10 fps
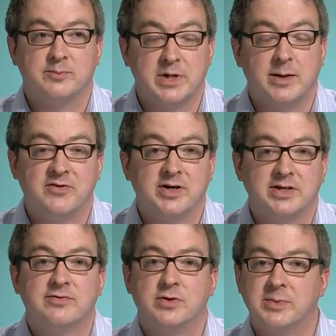become very
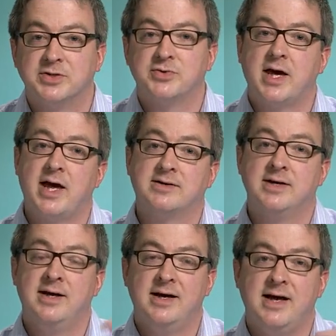difficult because you can't
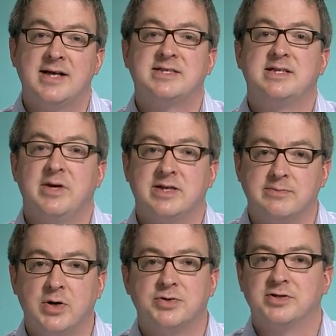estimate the
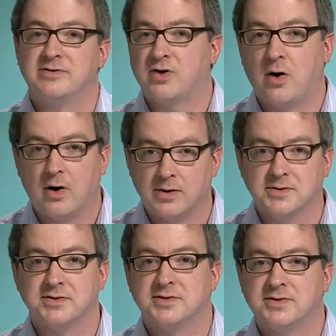motion of
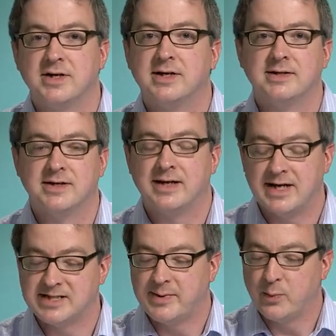cars and
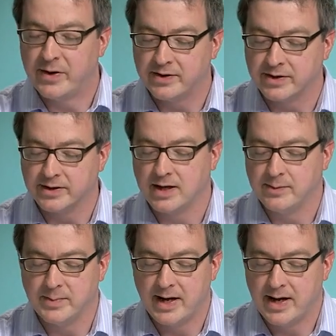estimate when they're going to
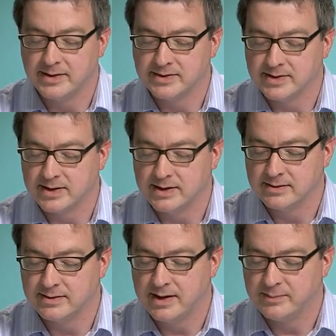come and
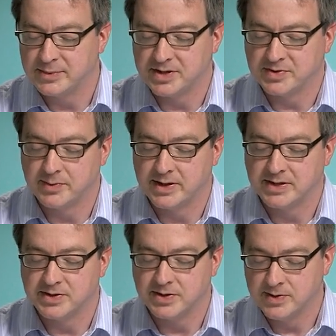potentially run
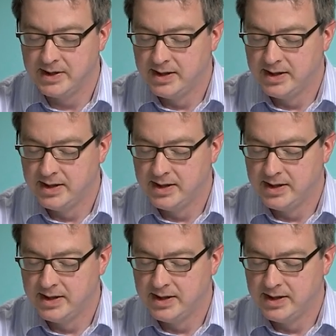into you.